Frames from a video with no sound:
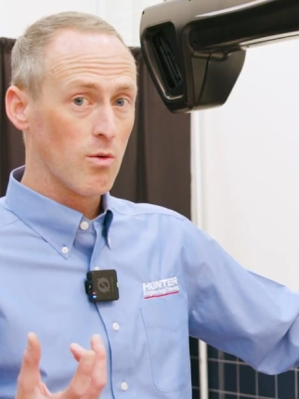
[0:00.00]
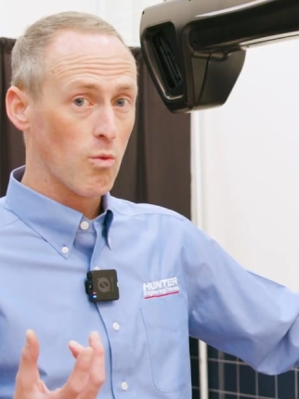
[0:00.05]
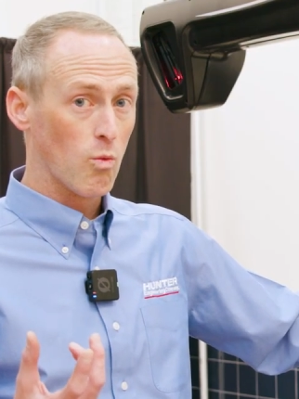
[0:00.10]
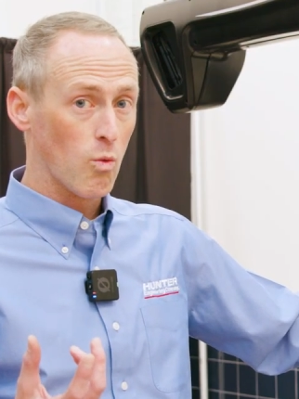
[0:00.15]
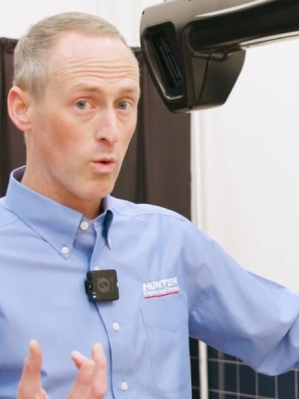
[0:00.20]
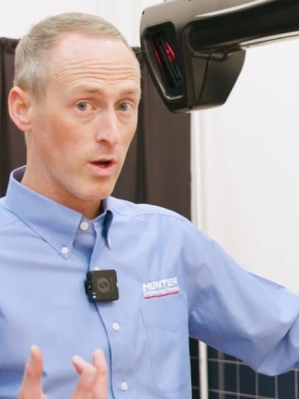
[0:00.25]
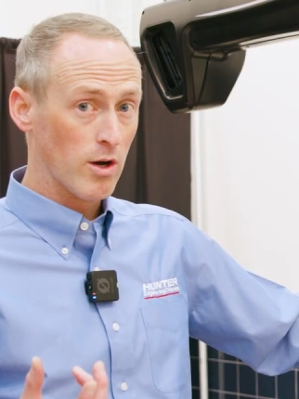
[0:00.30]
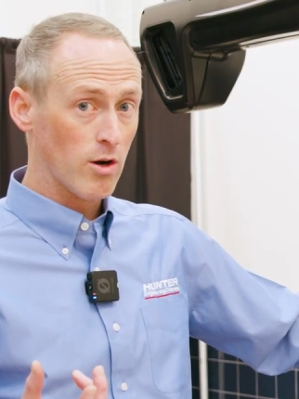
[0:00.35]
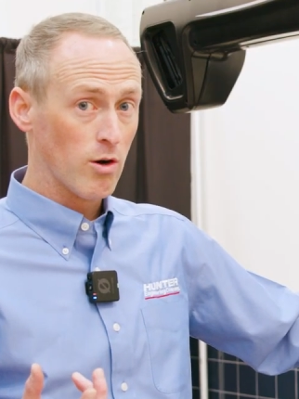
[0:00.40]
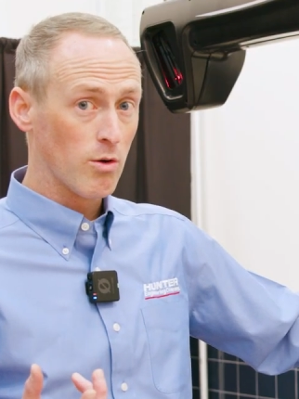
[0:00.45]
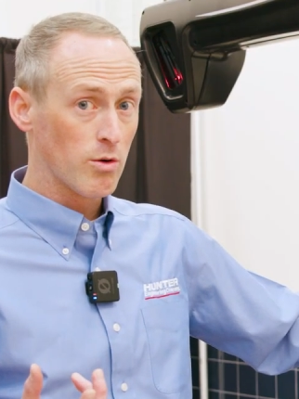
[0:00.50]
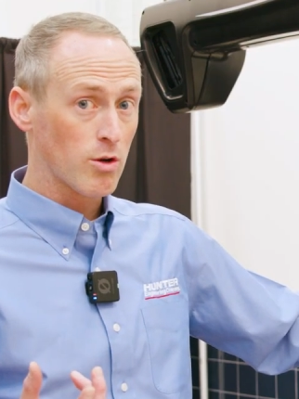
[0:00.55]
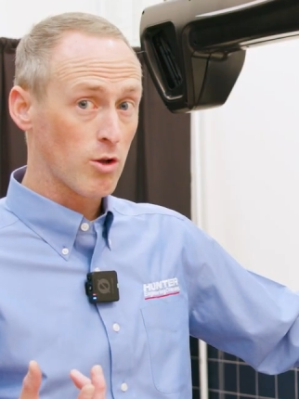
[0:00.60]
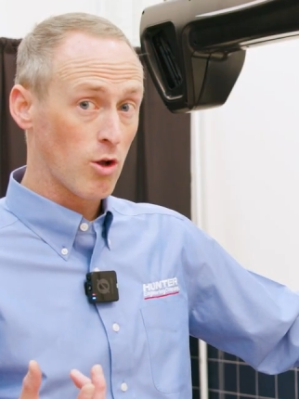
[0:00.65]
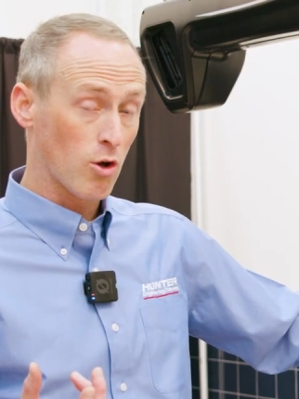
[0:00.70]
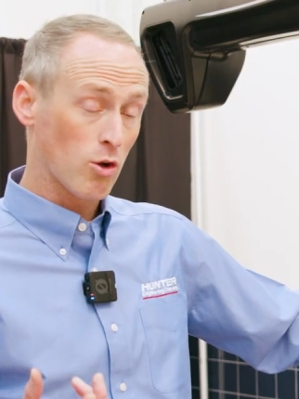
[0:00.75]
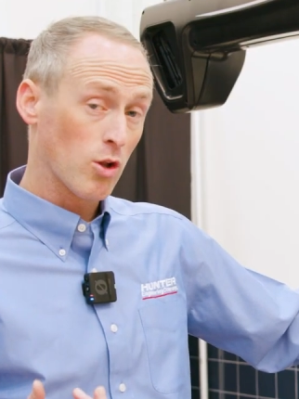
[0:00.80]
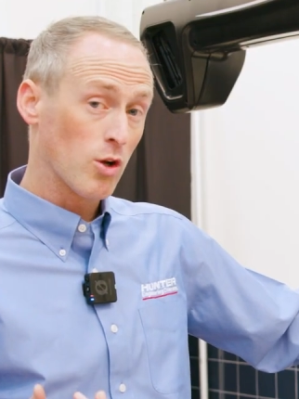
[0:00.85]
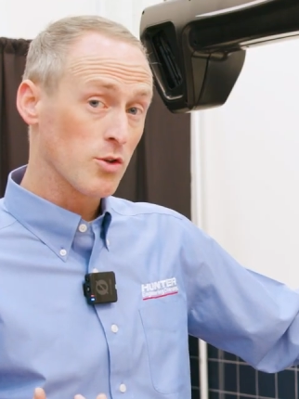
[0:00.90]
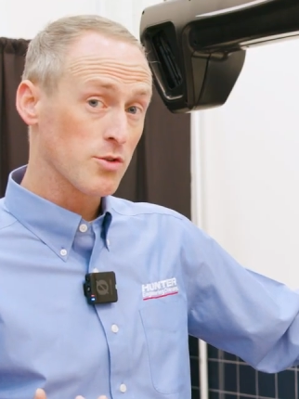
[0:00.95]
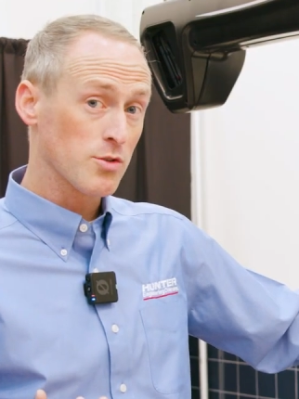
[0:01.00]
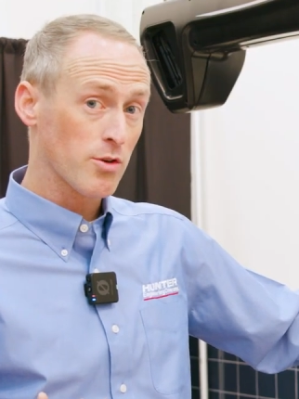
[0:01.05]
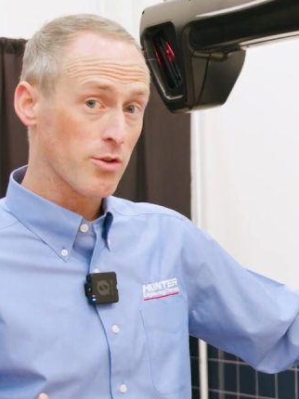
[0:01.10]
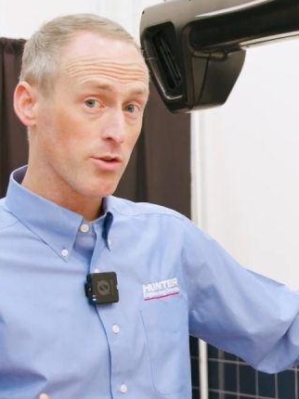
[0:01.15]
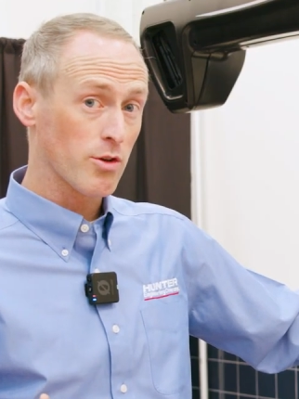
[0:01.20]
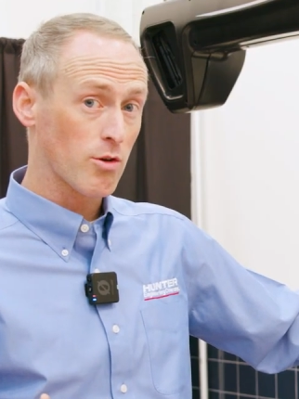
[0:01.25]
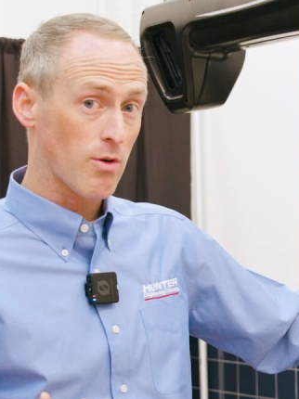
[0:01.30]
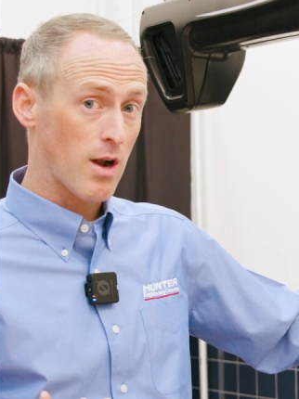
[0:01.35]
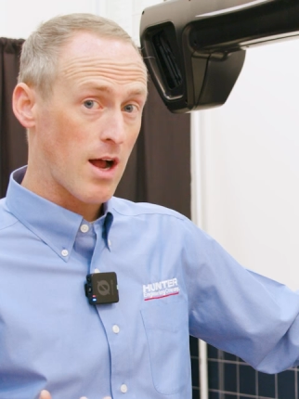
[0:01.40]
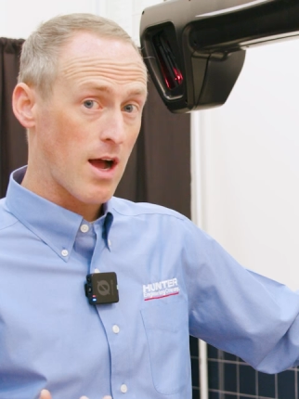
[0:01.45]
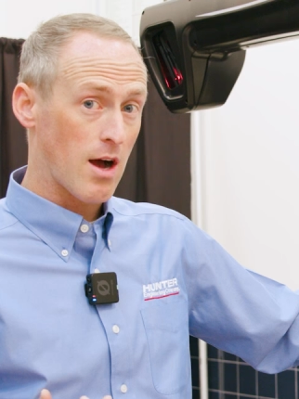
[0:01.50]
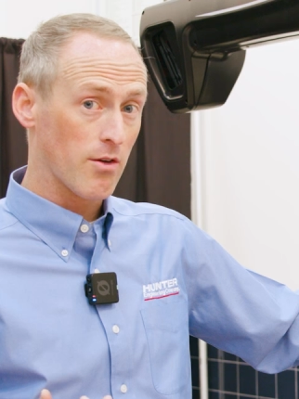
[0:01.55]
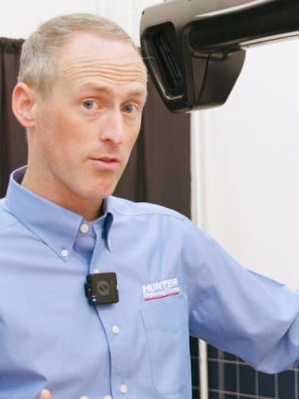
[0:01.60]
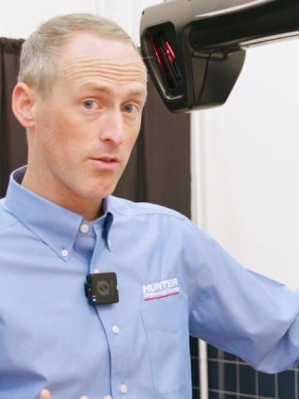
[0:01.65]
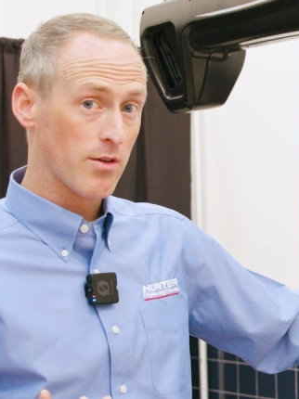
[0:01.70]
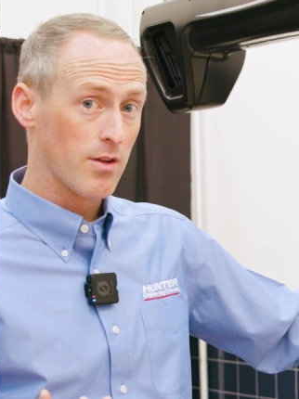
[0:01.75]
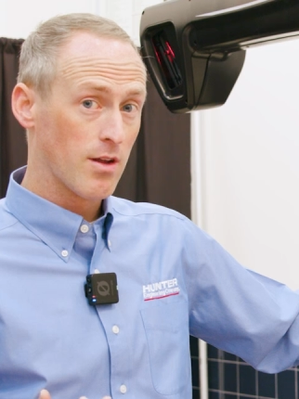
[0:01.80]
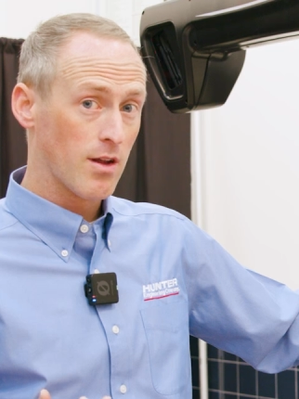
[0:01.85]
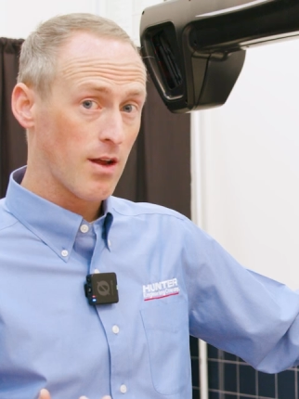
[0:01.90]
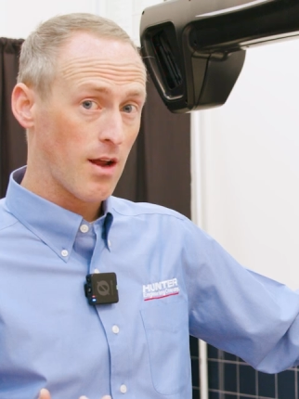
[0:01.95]
will go closer to the ground
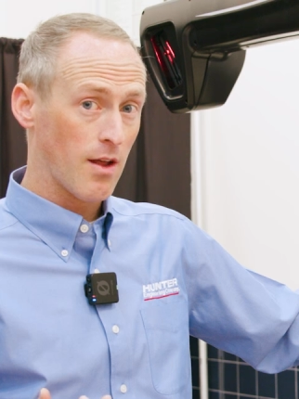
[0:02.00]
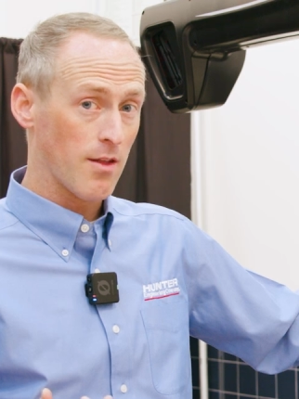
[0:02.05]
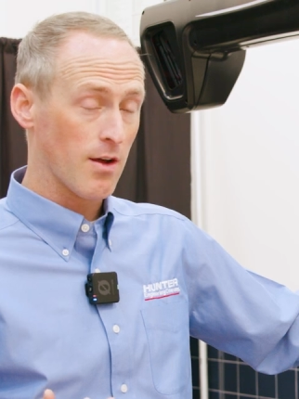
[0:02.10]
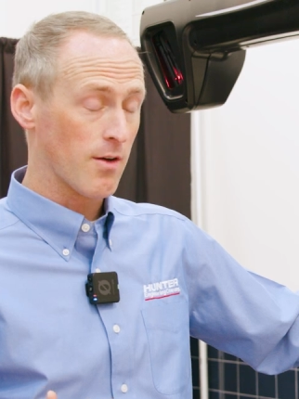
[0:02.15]
and